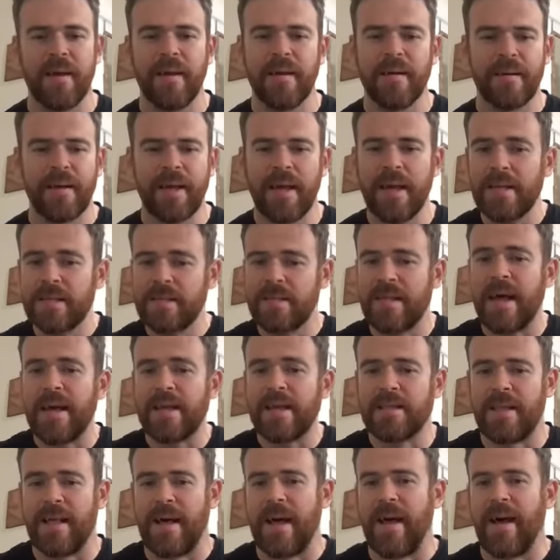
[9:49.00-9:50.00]
He
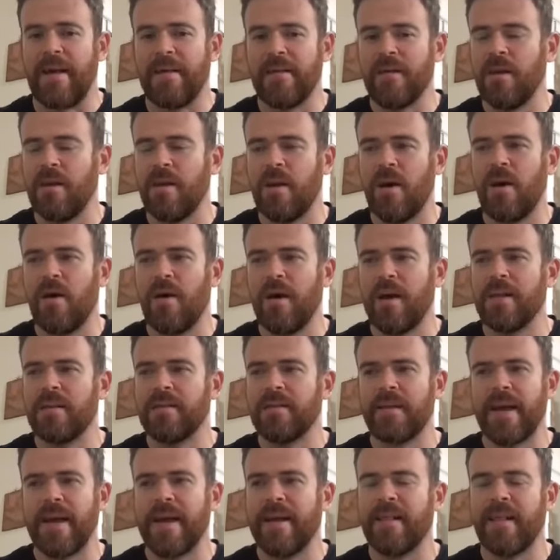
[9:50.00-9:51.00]
says that,
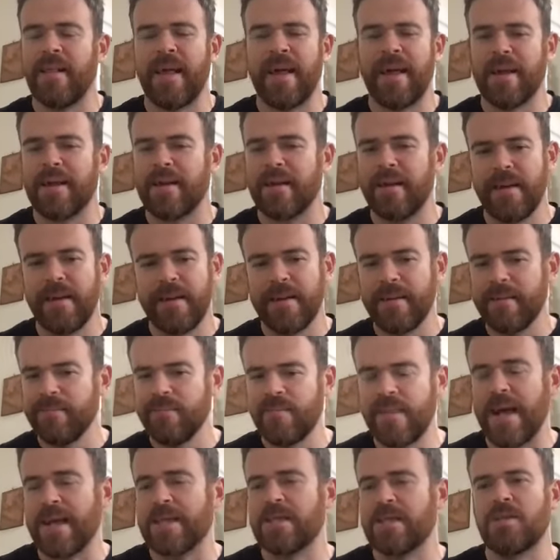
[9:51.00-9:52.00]
and like
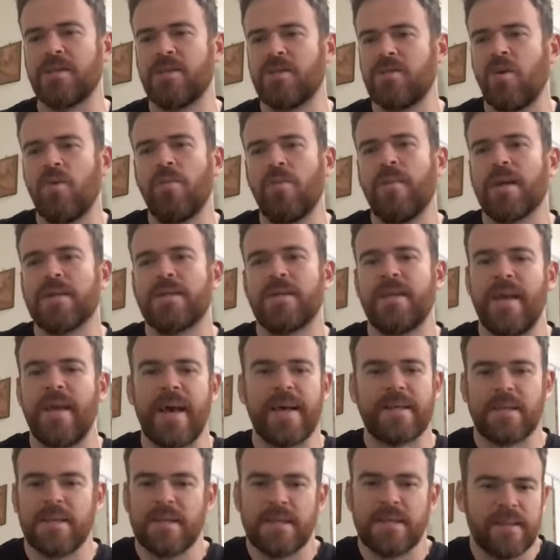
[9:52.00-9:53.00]
that's so much the
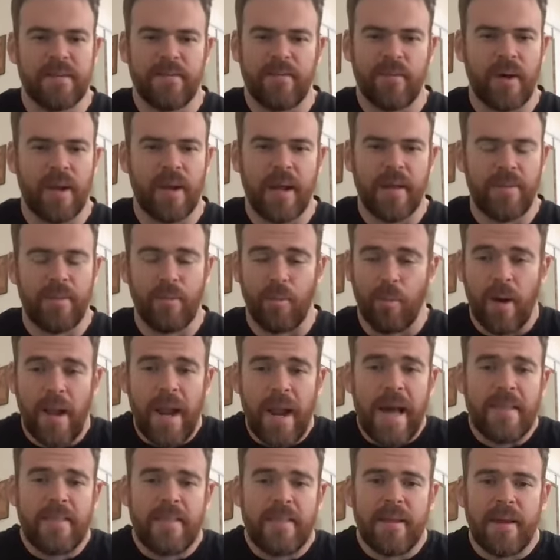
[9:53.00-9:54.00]
essence of what
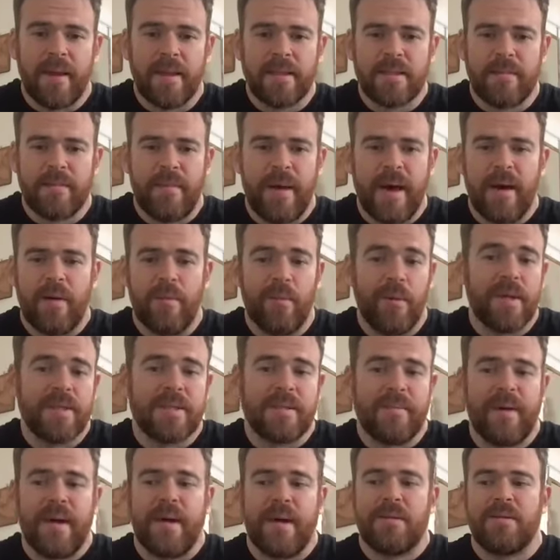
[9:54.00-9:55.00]
I think it's about. What it's
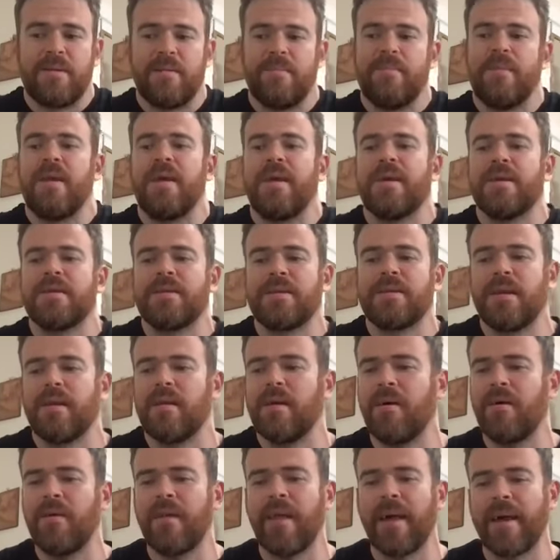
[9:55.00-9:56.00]
about to me is,
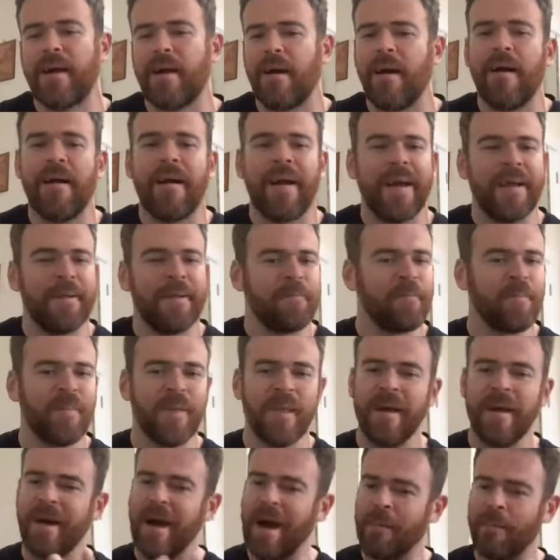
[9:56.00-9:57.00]
like, all right,
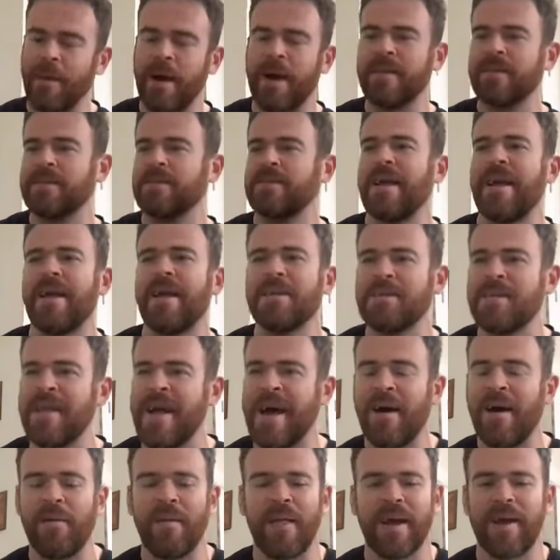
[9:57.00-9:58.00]
I'm on stage
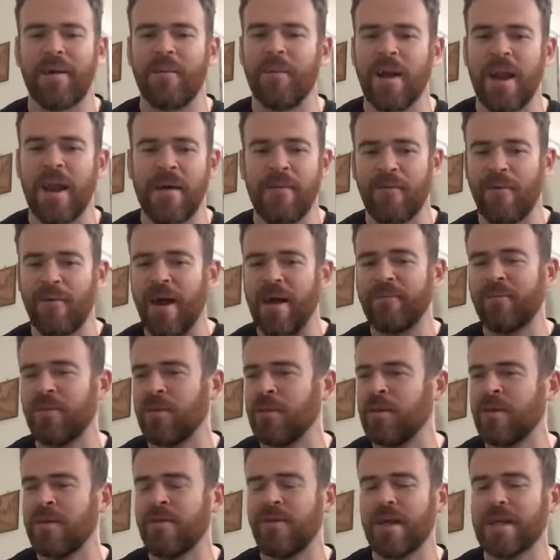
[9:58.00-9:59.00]
now. Like, whatever I've
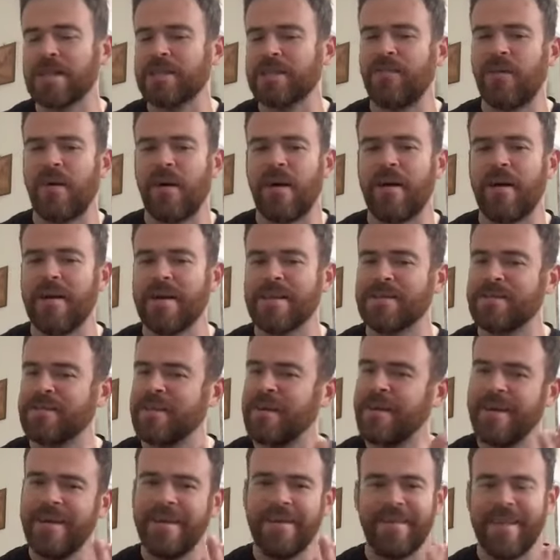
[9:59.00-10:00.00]
learned thus far is
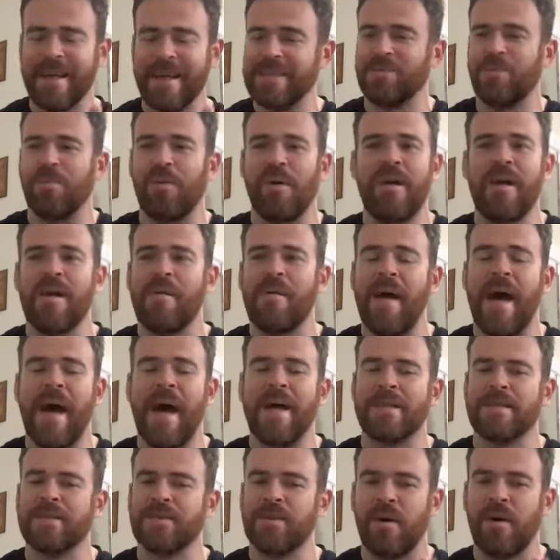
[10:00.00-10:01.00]
that's where I'm
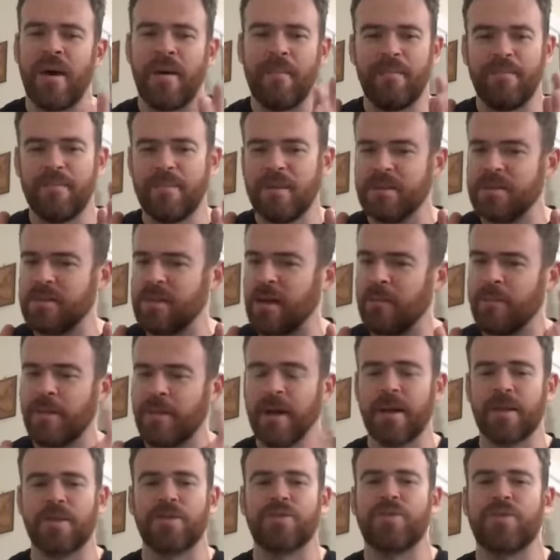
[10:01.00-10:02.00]
at. So I'm
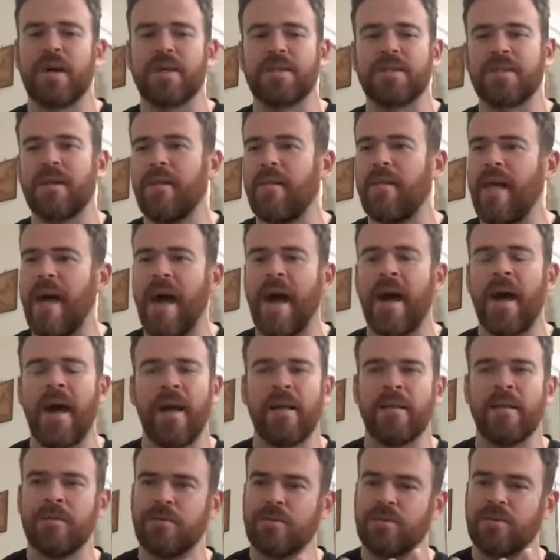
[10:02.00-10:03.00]
gonna trust in that
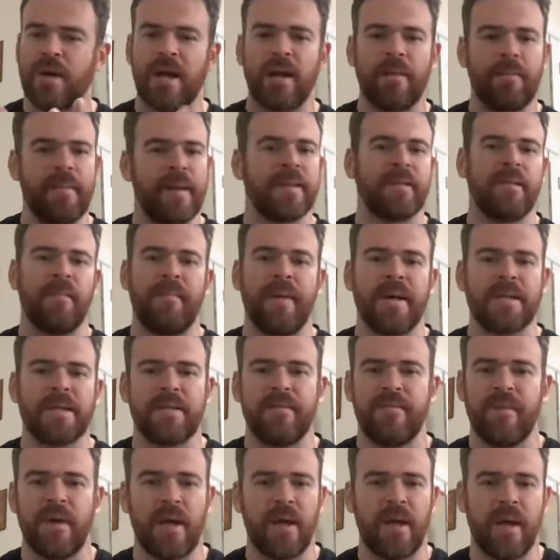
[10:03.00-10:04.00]
and try to make the best
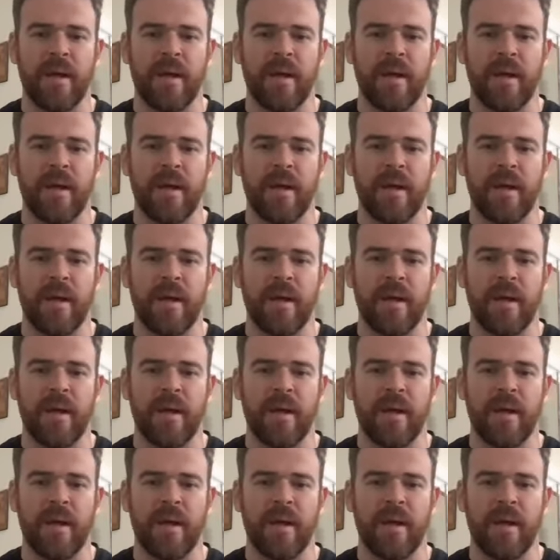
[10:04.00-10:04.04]
of it